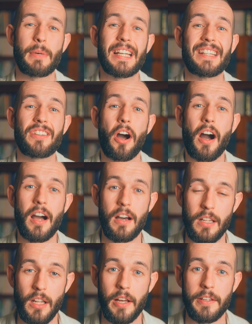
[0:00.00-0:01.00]
my
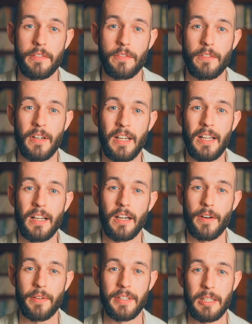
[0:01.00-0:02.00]
entire life
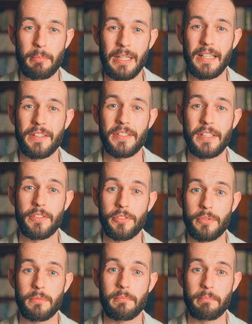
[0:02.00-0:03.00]
around the ability
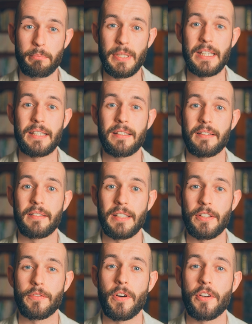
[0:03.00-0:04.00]
to be
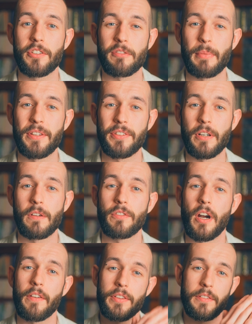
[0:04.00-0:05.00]
this version of myself
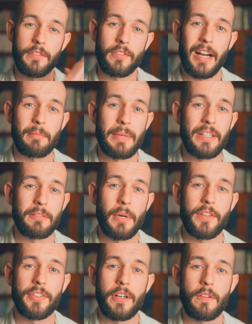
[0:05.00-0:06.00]
rather than fragmenting
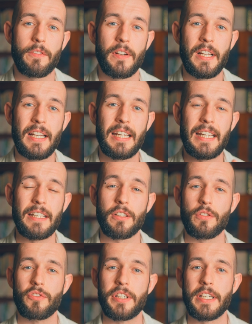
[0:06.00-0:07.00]
myself in a
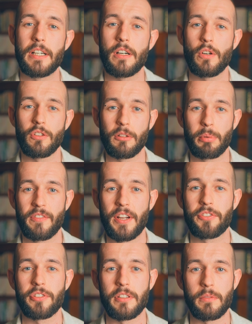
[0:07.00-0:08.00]
career or a
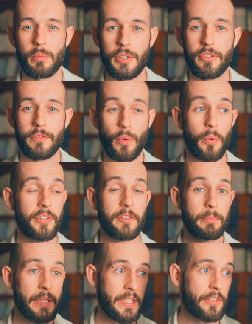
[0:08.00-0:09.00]
profession which
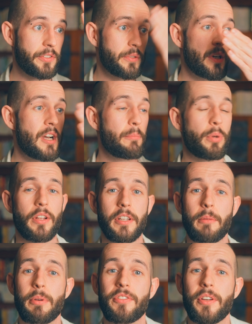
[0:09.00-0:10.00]
forces me to put
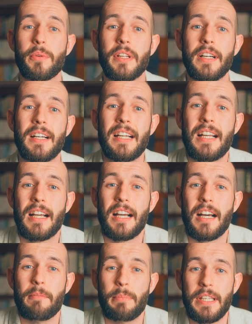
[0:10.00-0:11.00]
on the persona
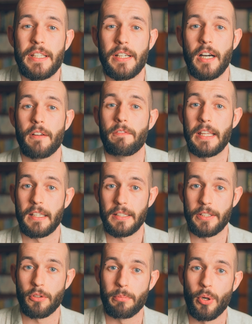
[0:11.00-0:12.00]
and be a fake
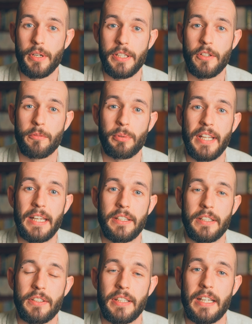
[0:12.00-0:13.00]
little boy who's
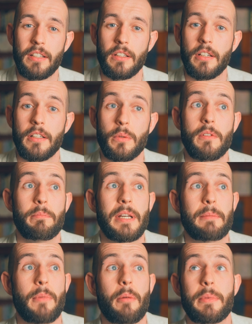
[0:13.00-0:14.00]
pretending to get along with
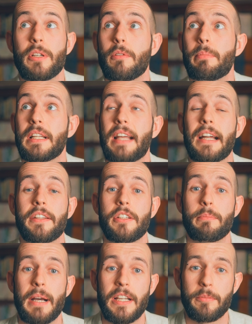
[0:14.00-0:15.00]
Big Mommy or Big Daddy
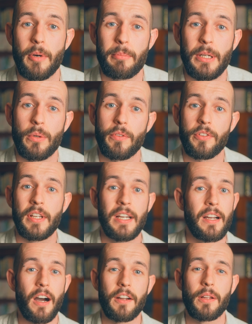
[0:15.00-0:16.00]
who pays my bills.
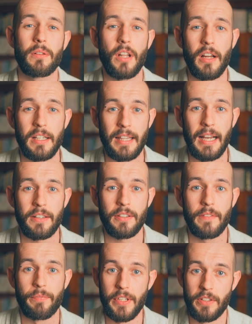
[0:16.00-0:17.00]
I I don't like that.
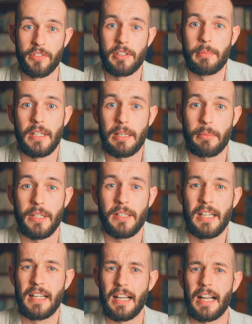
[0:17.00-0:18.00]
You can see me, I get my
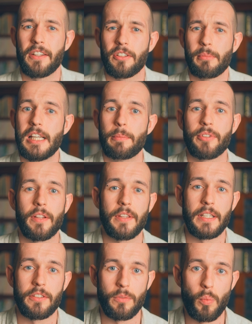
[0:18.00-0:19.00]
hands on my hips. I
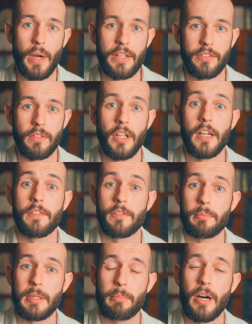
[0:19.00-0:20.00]
think it's a waste of life
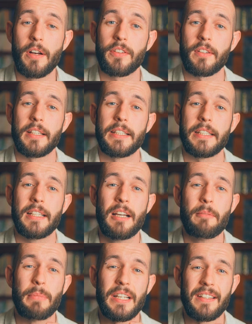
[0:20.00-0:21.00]
for me personally,
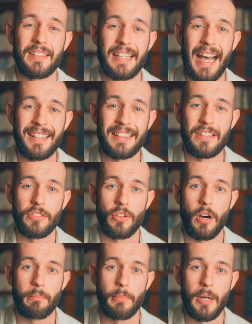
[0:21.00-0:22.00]
because that is
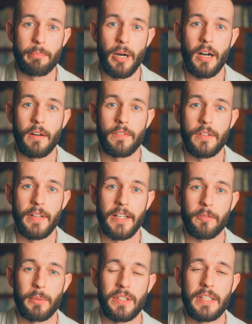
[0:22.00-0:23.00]
not my path of
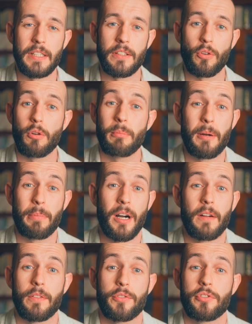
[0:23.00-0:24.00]
expertise or my
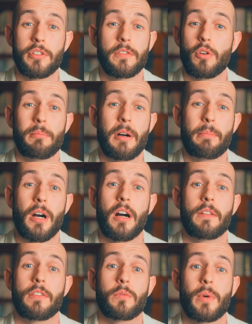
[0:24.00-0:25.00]
path of truth or my
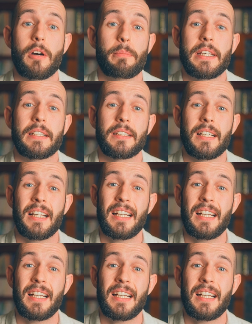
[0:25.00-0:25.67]
path of well-being